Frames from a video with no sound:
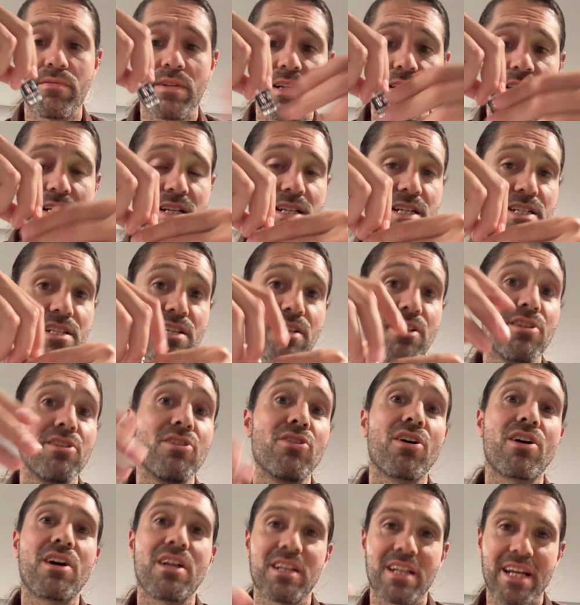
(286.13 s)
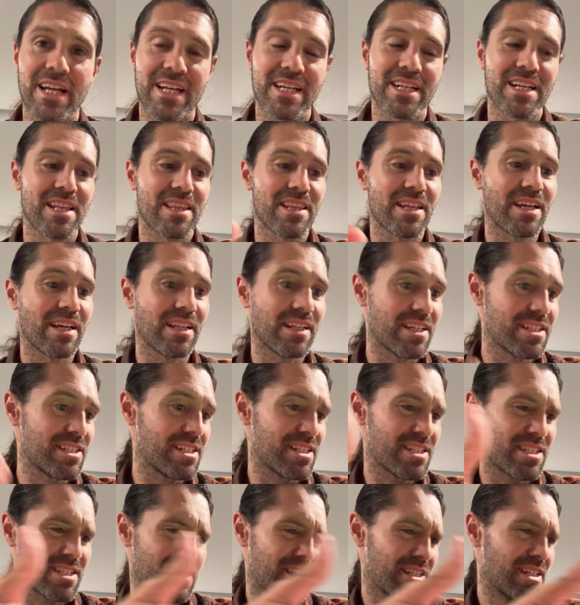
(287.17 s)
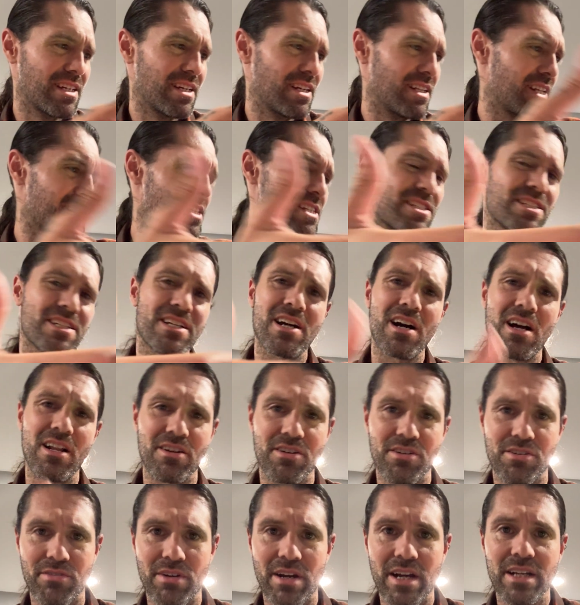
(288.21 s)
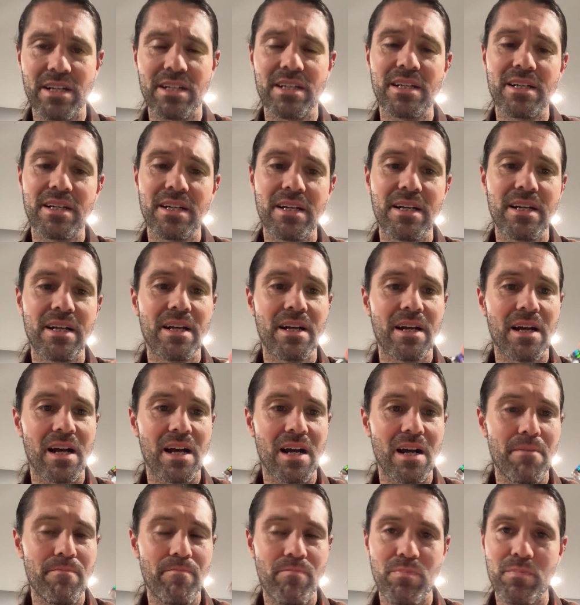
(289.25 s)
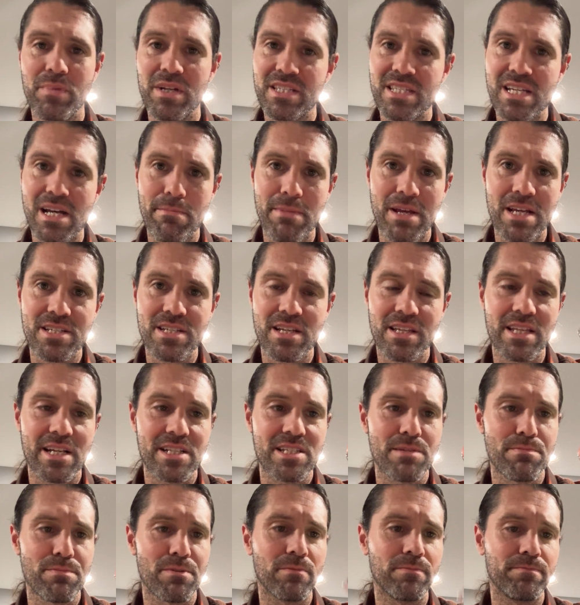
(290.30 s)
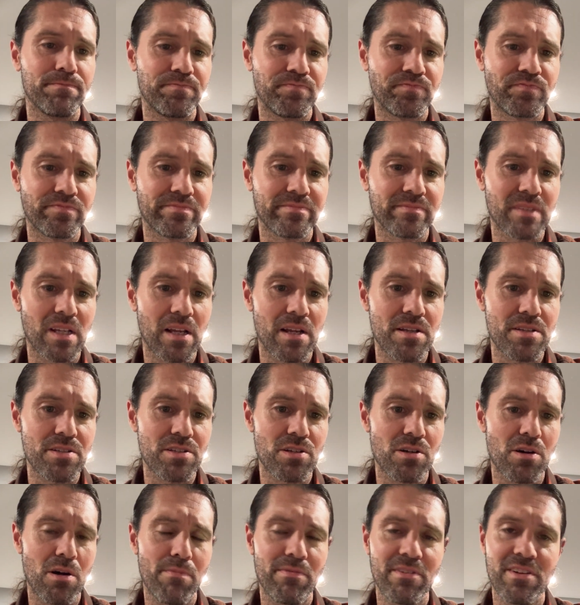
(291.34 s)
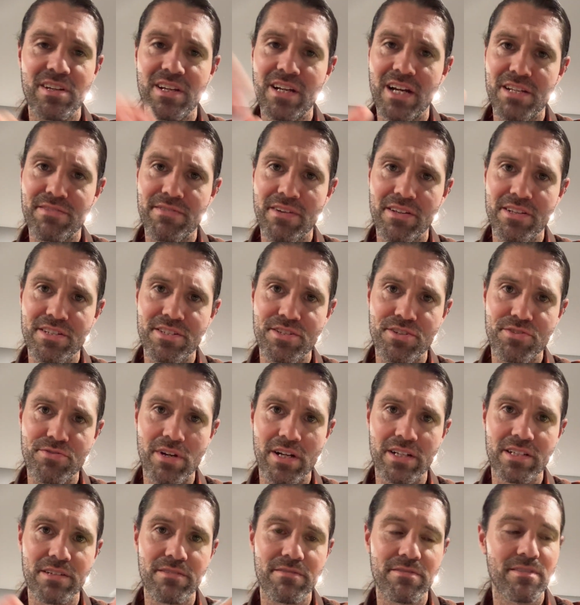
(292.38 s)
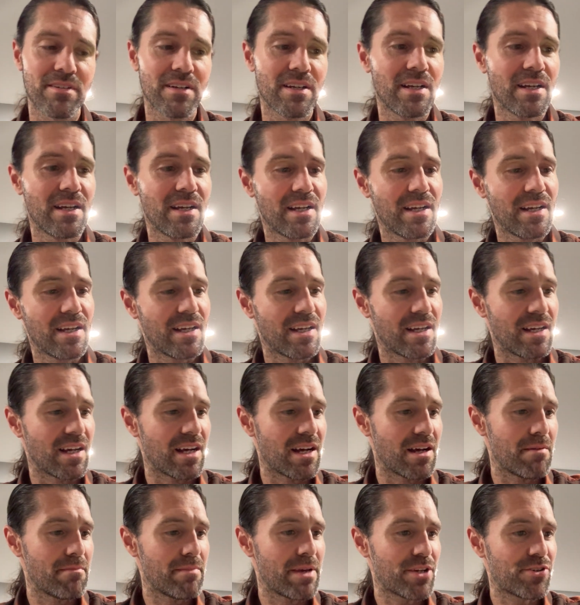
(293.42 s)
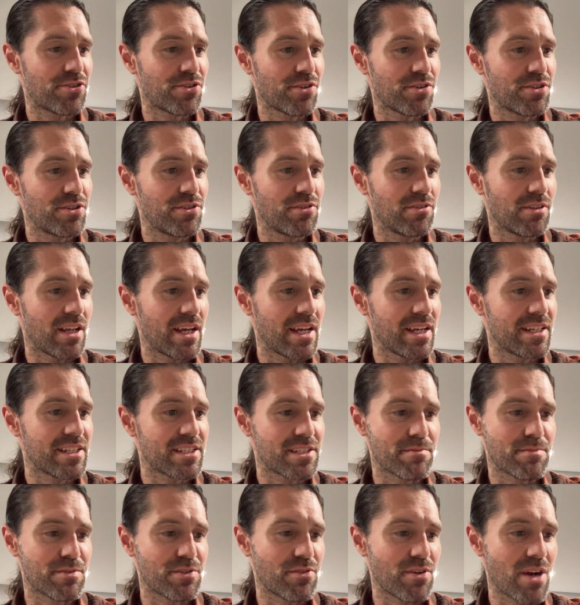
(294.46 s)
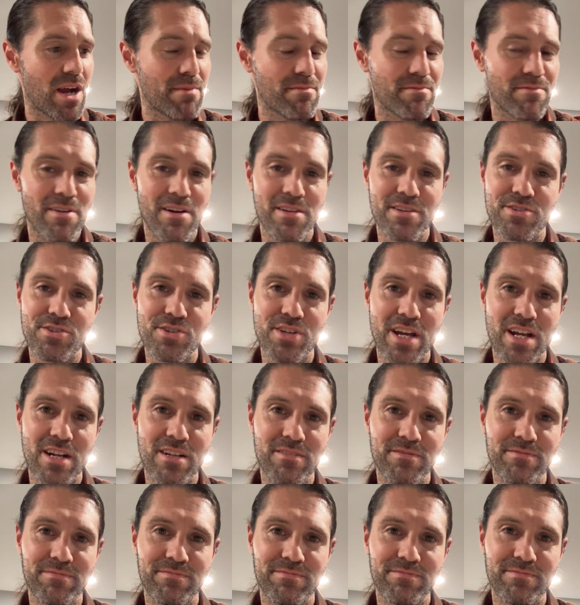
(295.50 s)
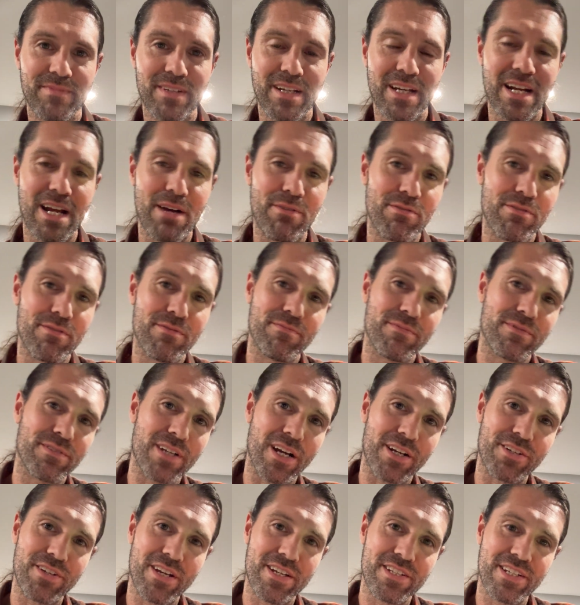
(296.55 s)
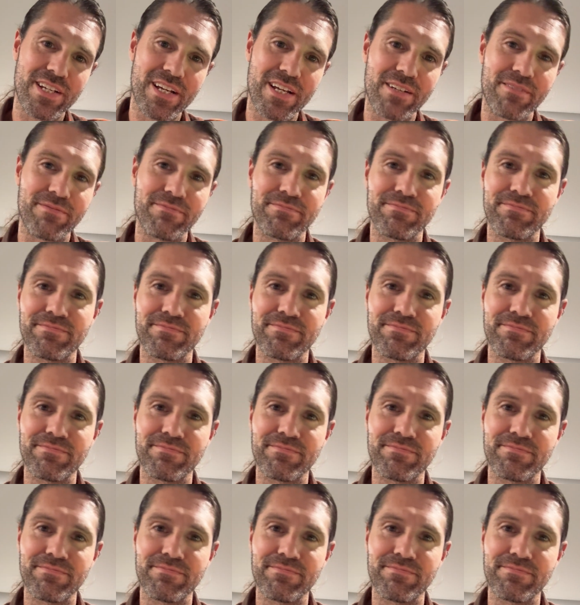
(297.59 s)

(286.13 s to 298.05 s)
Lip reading: It doesn't look like anything unless it's colored, right? But it's that basic, that simple. So hopefully you guys found this instructive. Make sure to like and subscribe and follow the channel, and I will talk to you guys again.